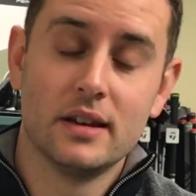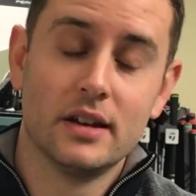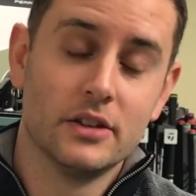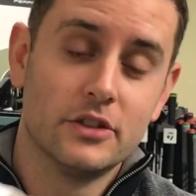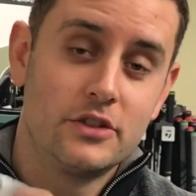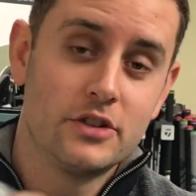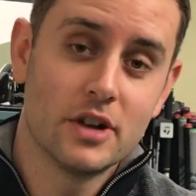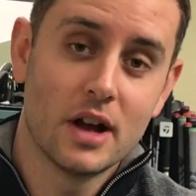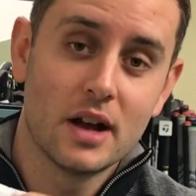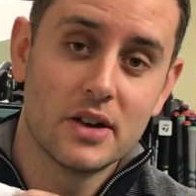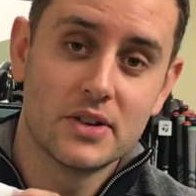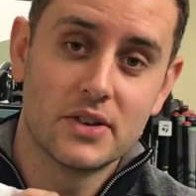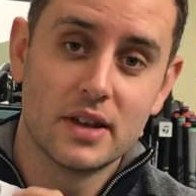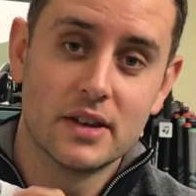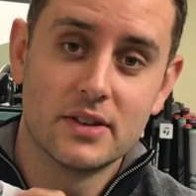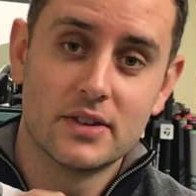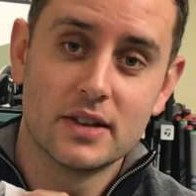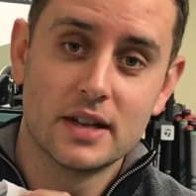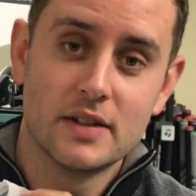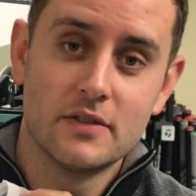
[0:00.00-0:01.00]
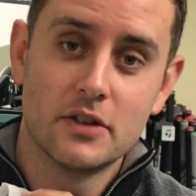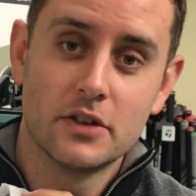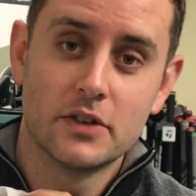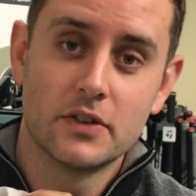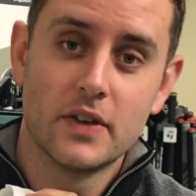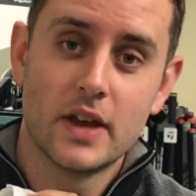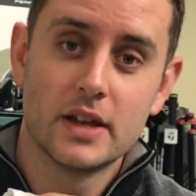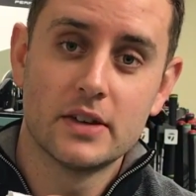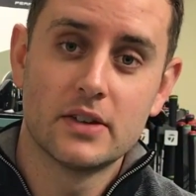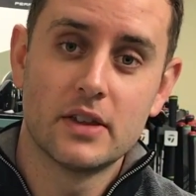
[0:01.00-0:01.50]
It is just a sleeveless
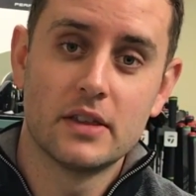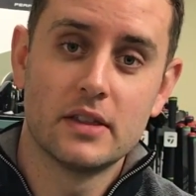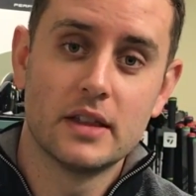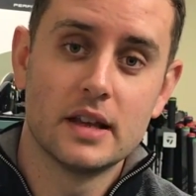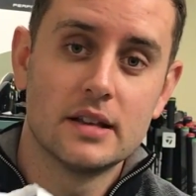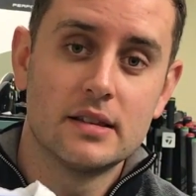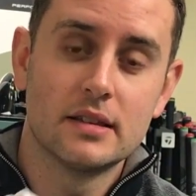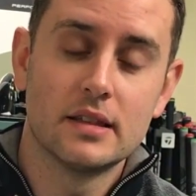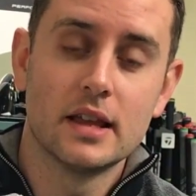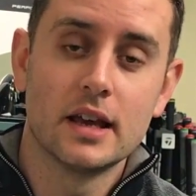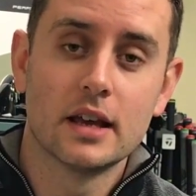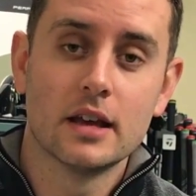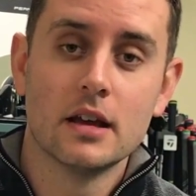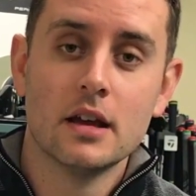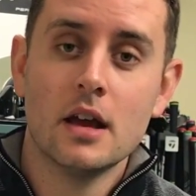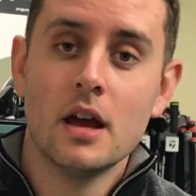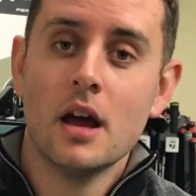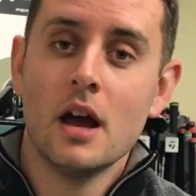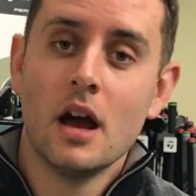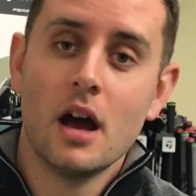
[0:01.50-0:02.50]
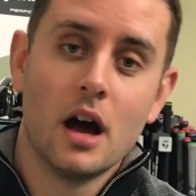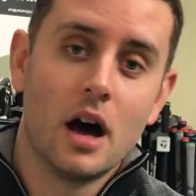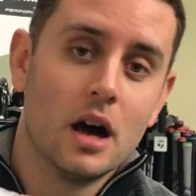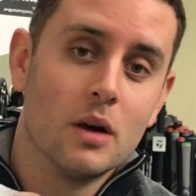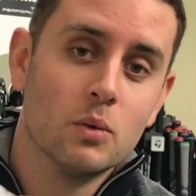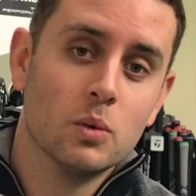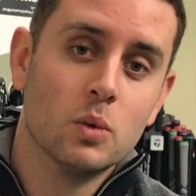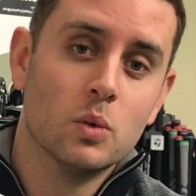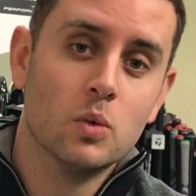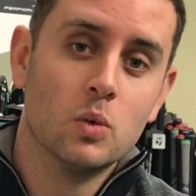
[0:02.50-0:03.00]
vest. This thing, I
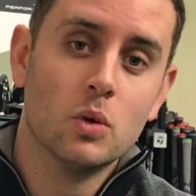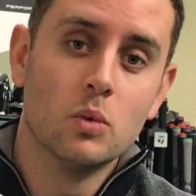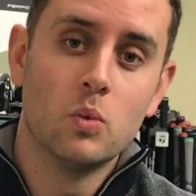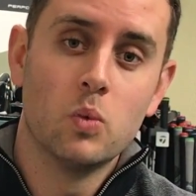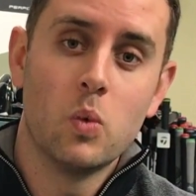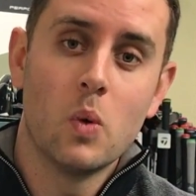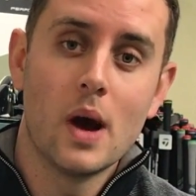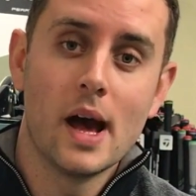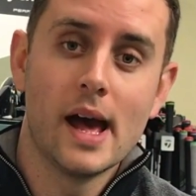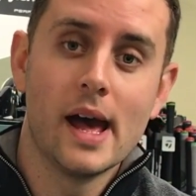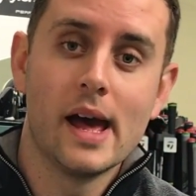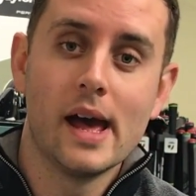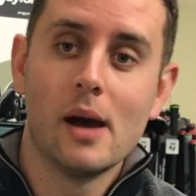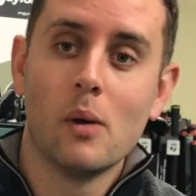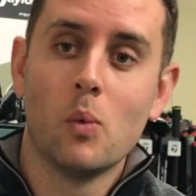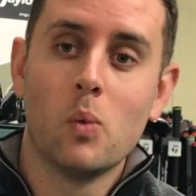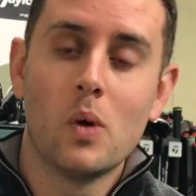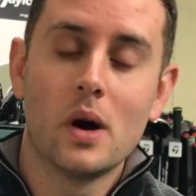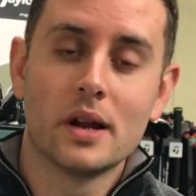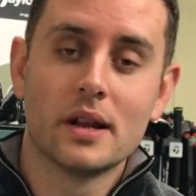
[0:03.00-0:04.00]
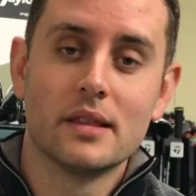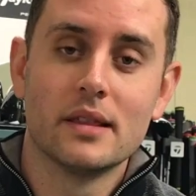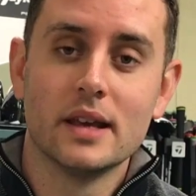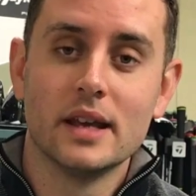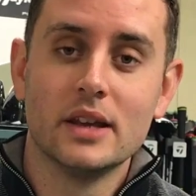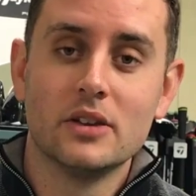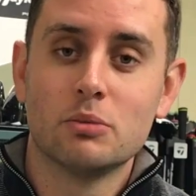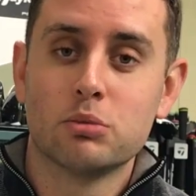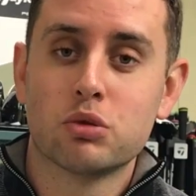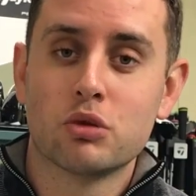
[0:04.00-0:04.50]
will wear one of
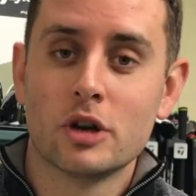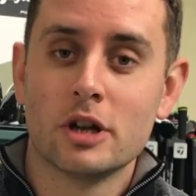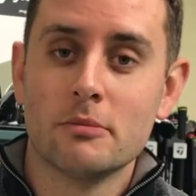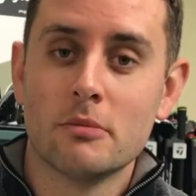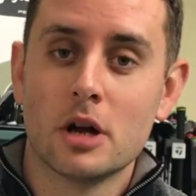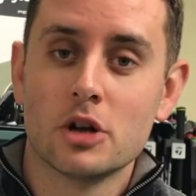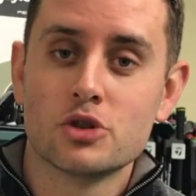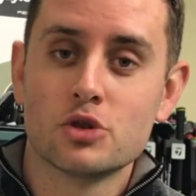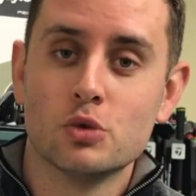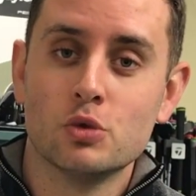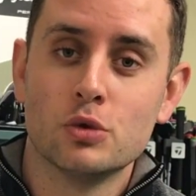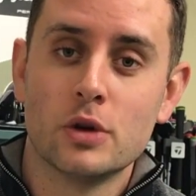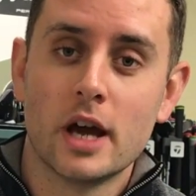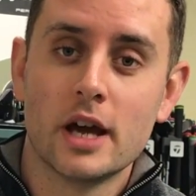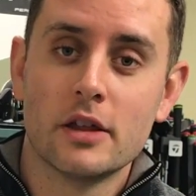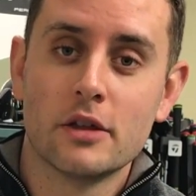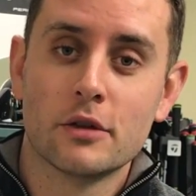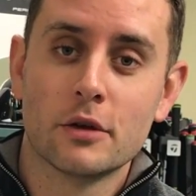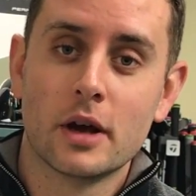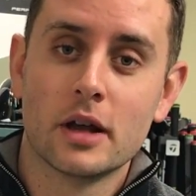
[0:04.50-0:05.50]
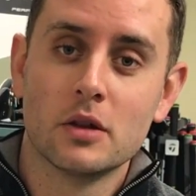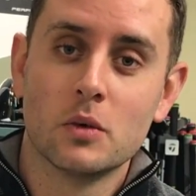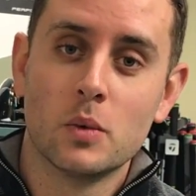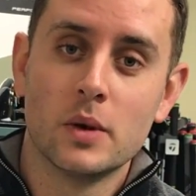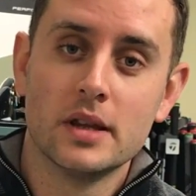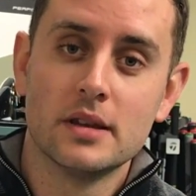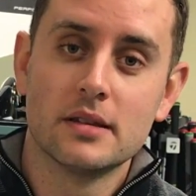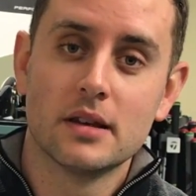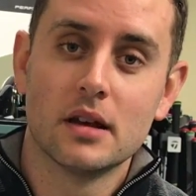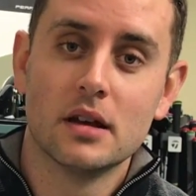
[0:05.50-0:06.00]
these pretty much all day throughout the
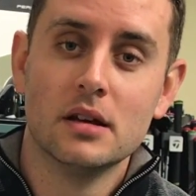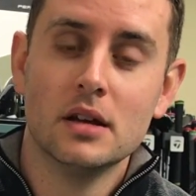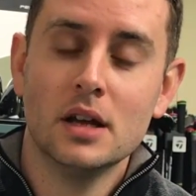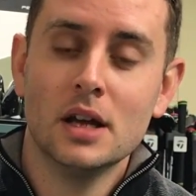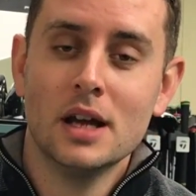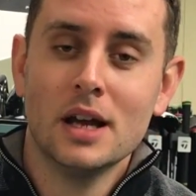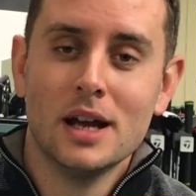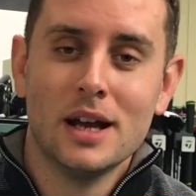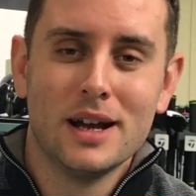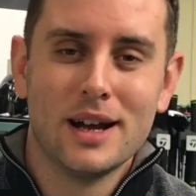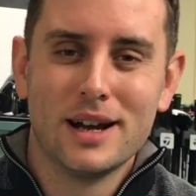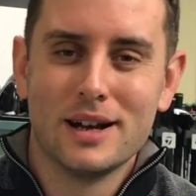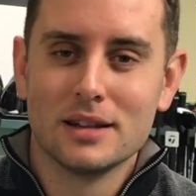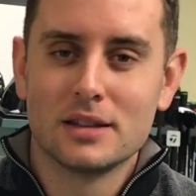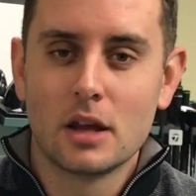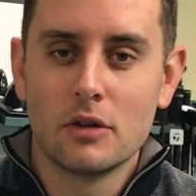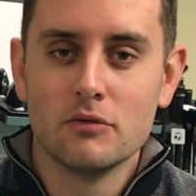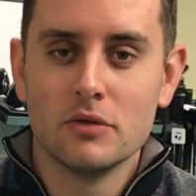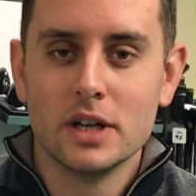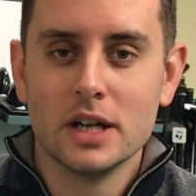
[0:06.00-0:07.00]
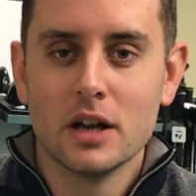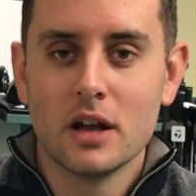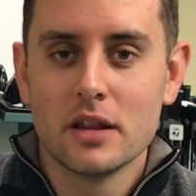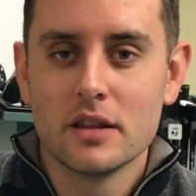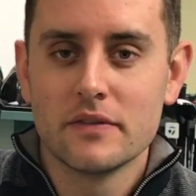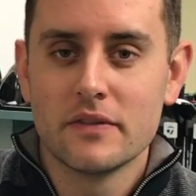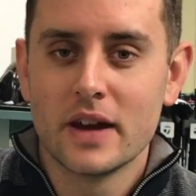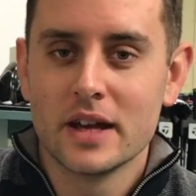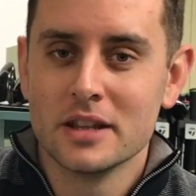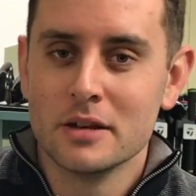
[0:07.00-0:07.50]
winter. I don't really like
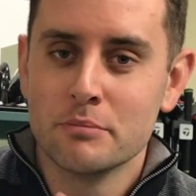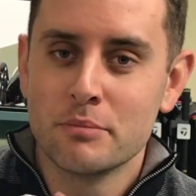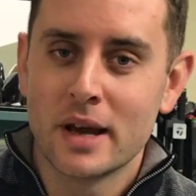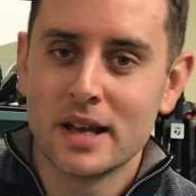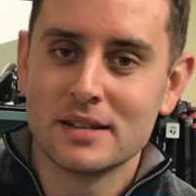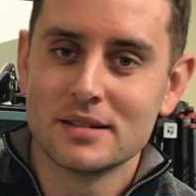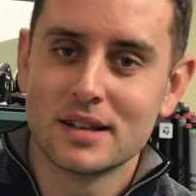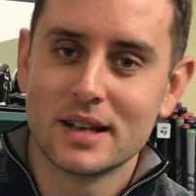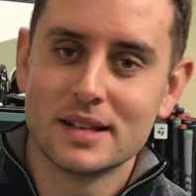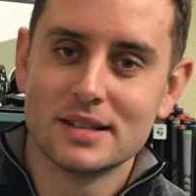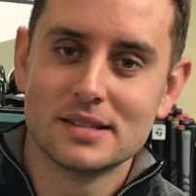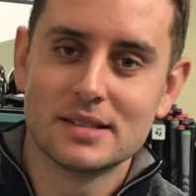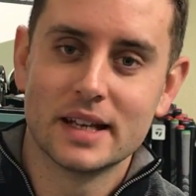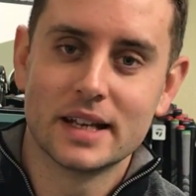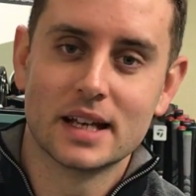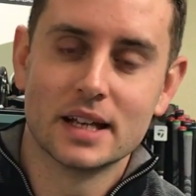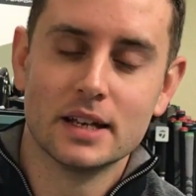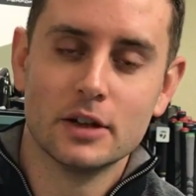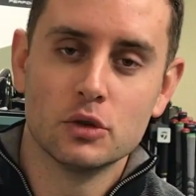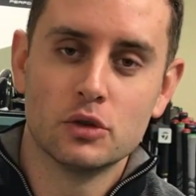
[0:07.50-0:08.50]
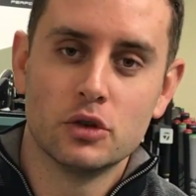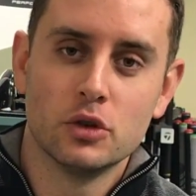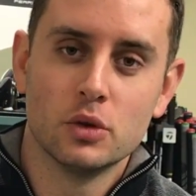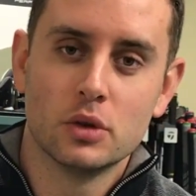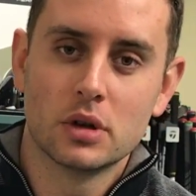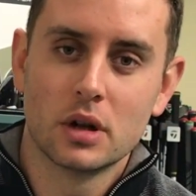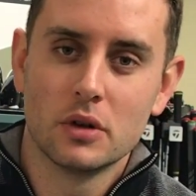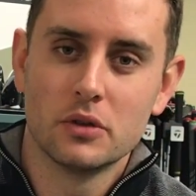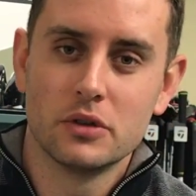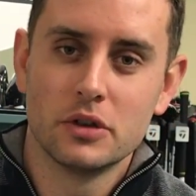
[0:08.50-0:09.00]
the fact that base layers stick a little too
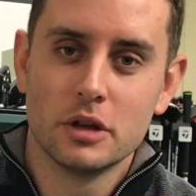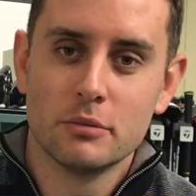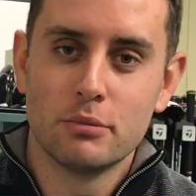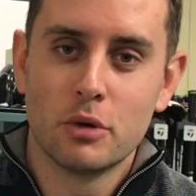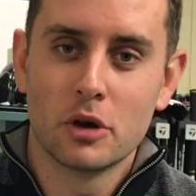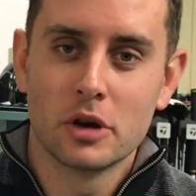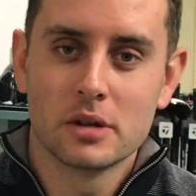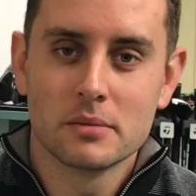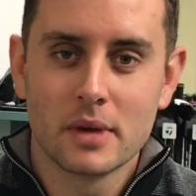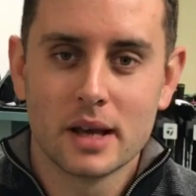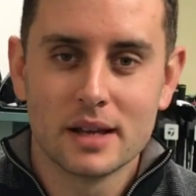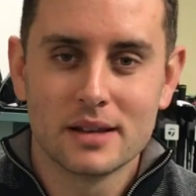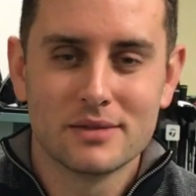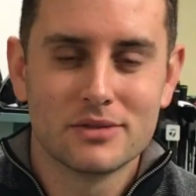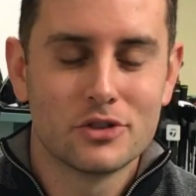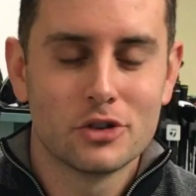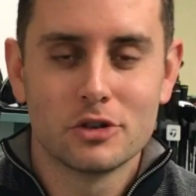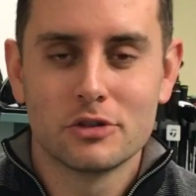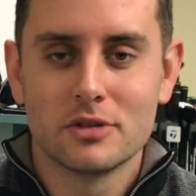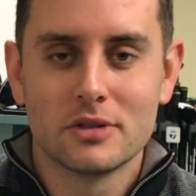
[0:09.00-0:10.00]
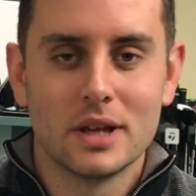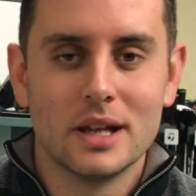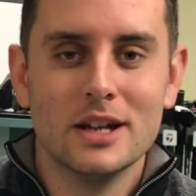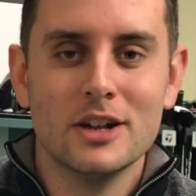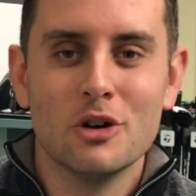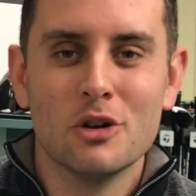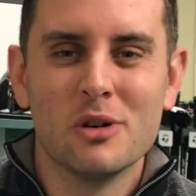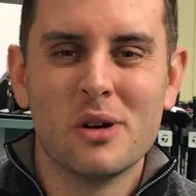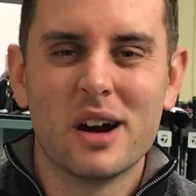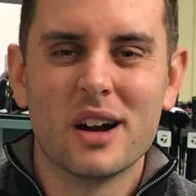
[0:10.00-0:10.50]
close to your body. It makes it just a
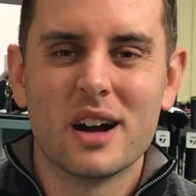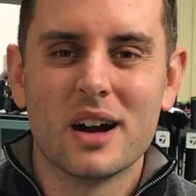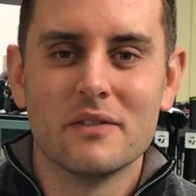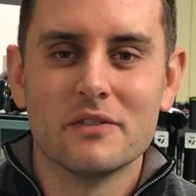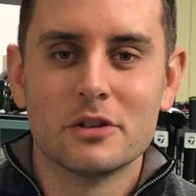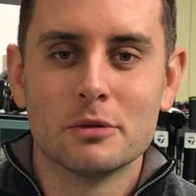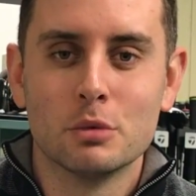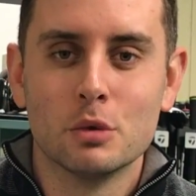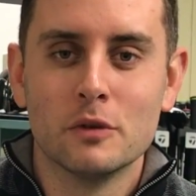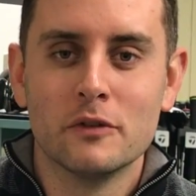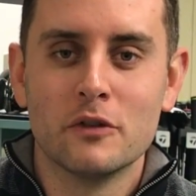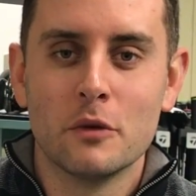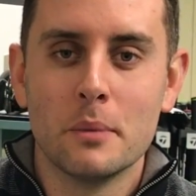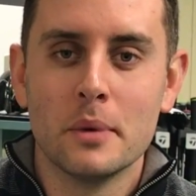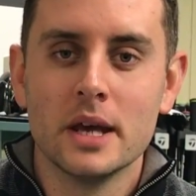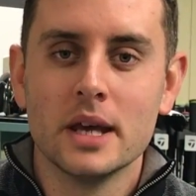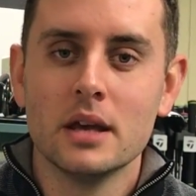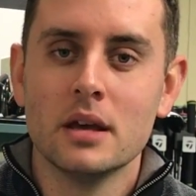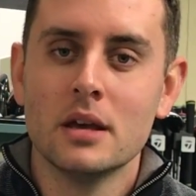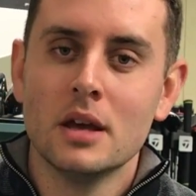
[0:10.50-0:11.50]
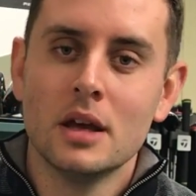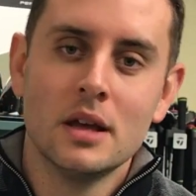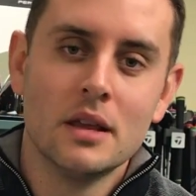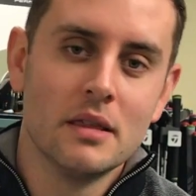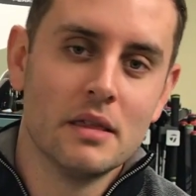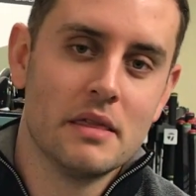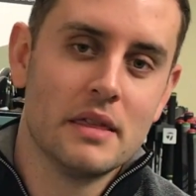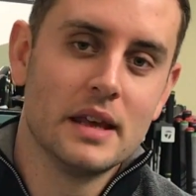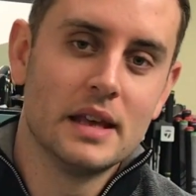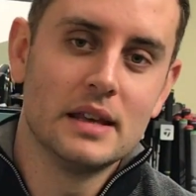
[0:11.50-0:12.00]
little uncomfortable for me.
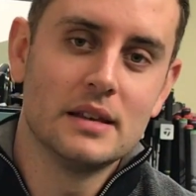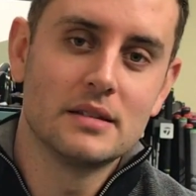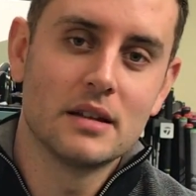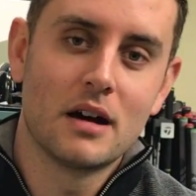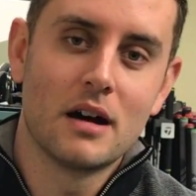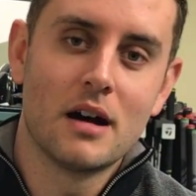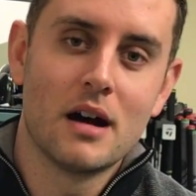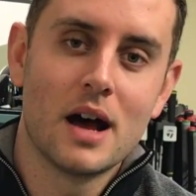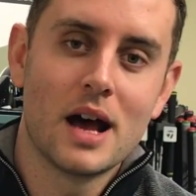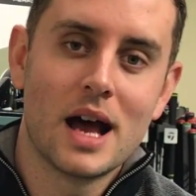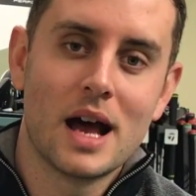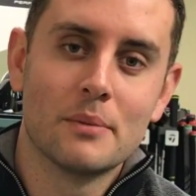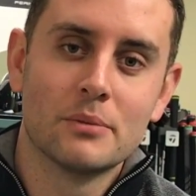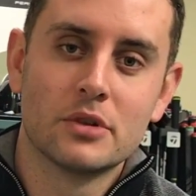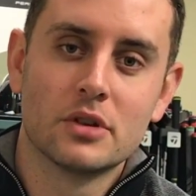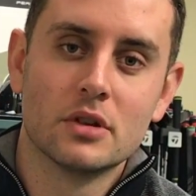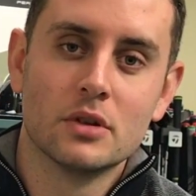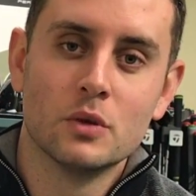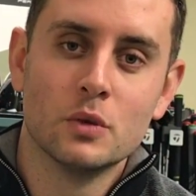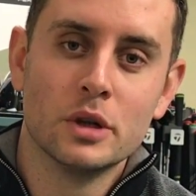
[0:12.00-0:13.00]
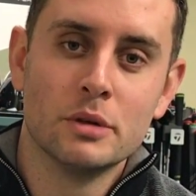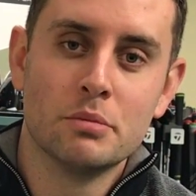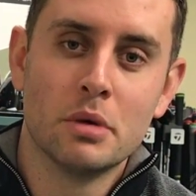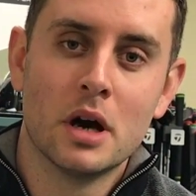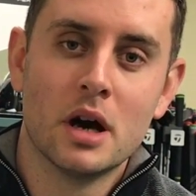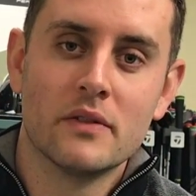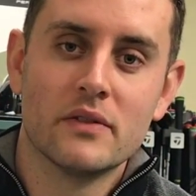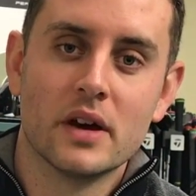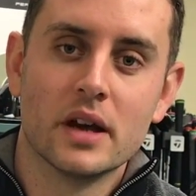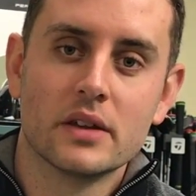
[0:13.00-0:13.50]
These are absolutely
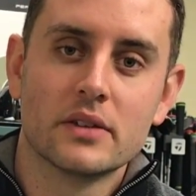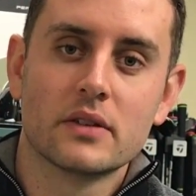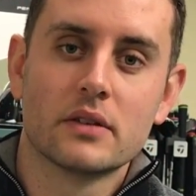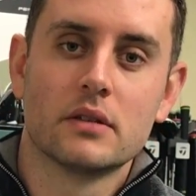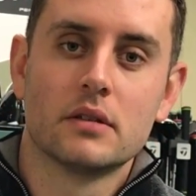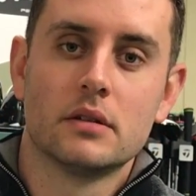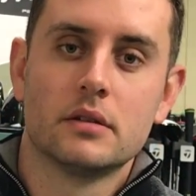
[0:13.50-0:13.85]
perfect.